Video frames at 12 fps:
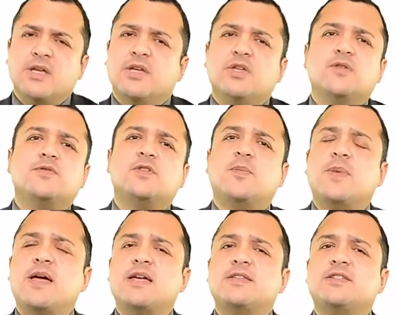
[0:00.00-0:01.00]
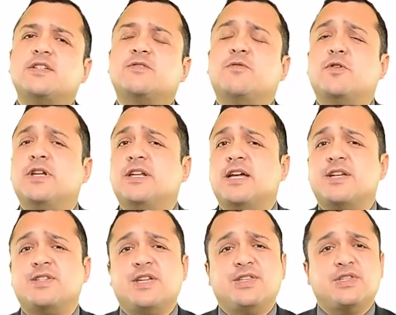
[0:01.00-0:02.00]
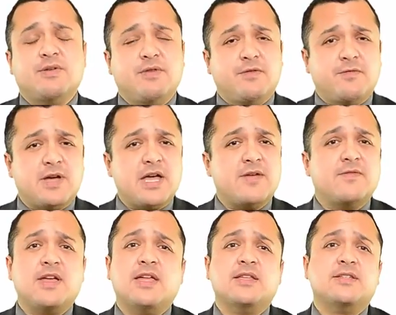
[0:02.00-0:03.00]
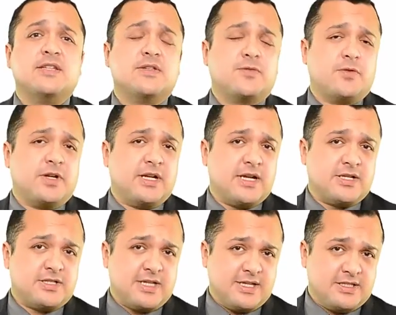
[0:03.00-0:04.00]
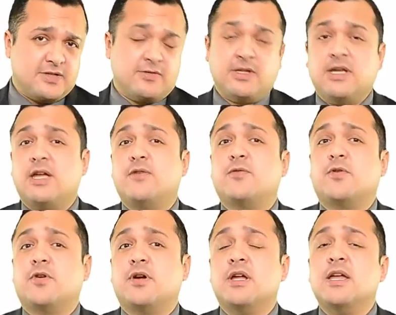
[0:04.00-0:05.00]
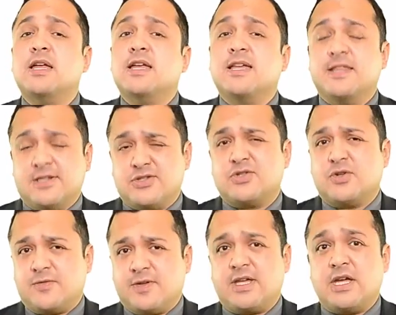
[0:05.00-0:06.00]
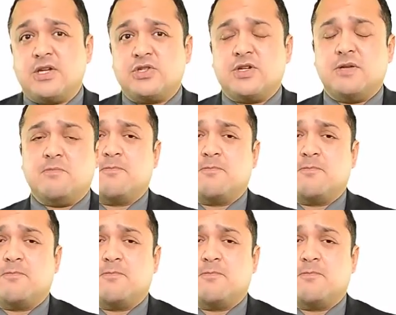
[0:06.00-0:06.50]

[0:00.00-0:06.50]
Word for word: You have to pass six forty dash eight seventy-five and six forty dash eight seventy-eight for this certification.